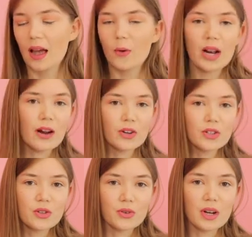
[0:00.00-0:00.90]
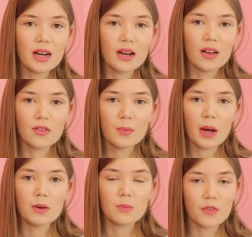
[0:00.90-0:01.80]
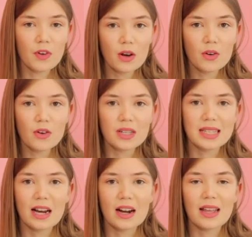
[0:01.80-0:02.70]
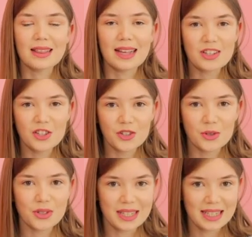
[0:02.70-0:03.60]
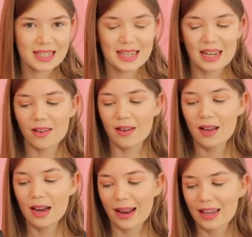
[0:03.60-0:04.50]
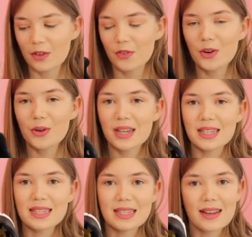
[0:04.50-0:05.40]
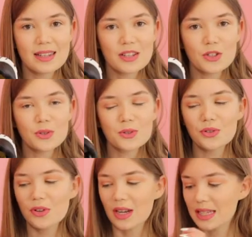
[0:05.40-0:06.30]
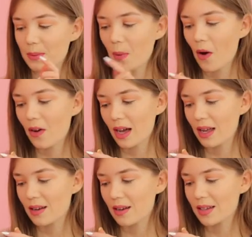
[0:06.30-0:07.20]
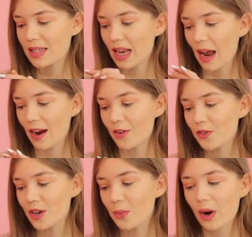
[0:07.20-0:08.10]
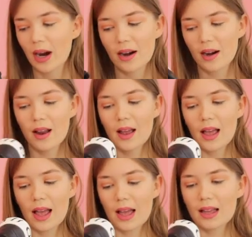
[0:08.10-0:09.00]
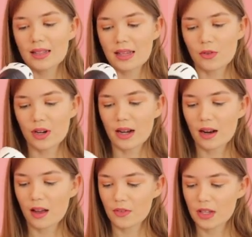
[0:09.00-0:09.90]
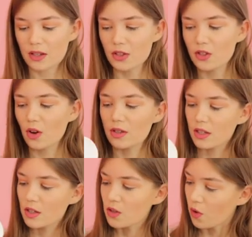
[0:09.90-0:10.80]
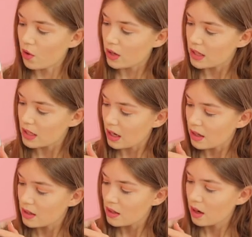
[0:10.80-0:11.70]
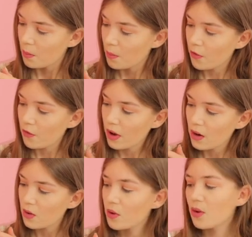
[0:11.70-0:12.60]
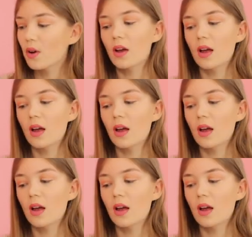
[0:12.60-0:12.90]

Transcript: What I also really love about Buffalo is their attention to detail. Like if you look inside the shoe, it's polka dots everywhere. And I really love it. Also on the sole it says Buffalo.